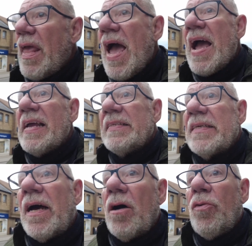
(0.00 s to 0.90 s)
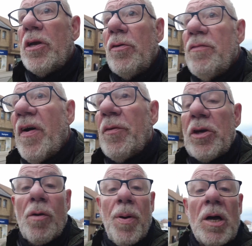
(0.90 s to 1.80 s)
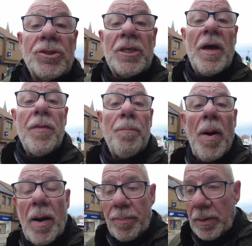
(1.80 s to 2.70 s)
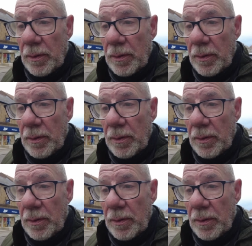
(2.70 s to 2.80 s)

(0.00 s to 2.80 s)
And in fact we go past another pub,